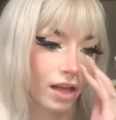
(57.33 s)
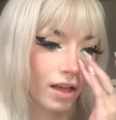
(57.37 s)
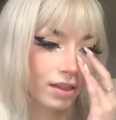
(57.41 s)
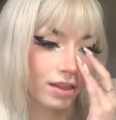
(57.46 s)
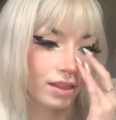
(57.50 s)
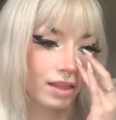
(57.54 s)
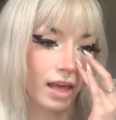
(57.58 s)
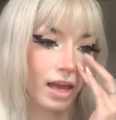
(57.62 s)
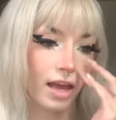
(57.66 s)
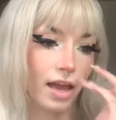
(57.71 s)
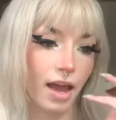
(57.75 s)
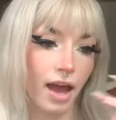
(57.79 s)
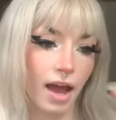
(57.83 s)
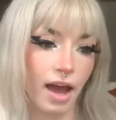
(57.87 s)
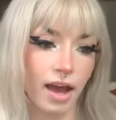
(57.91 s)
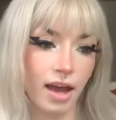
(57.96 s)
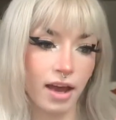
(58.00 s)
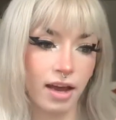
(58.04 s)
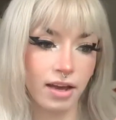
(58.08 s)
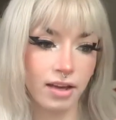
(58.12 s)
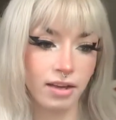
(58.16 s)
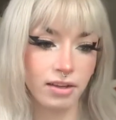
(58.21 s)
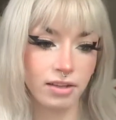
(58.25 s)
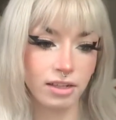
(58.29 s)
they
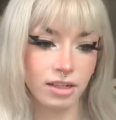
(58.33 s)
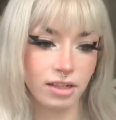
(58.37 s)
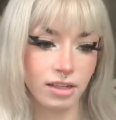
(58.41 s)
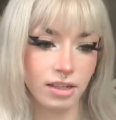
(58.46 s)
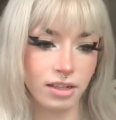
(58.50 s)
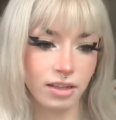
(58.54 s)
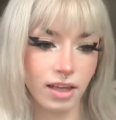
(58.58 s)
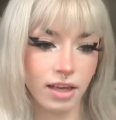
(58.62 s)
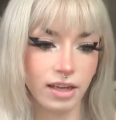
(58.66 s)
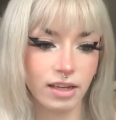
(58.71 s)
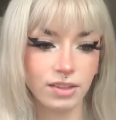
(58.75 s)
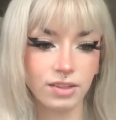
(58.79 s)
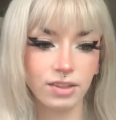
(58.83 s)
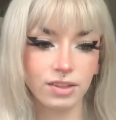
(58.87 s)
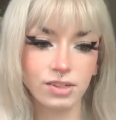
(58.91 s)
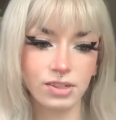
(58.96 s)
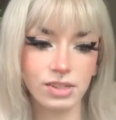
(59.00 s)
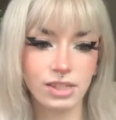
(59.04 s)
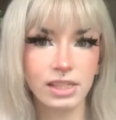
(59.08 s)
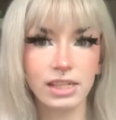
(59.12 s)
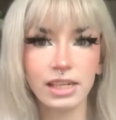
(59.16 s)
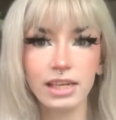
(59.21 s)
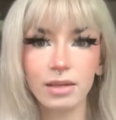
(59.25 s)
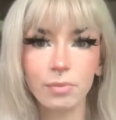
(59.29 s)
had like a little
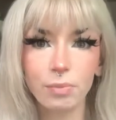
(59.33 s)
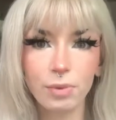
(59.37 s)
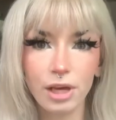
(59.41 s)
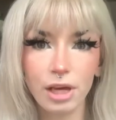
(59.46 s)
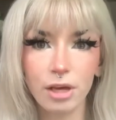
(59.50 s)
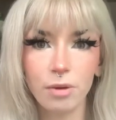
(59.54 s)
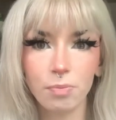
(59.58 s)
sneak peek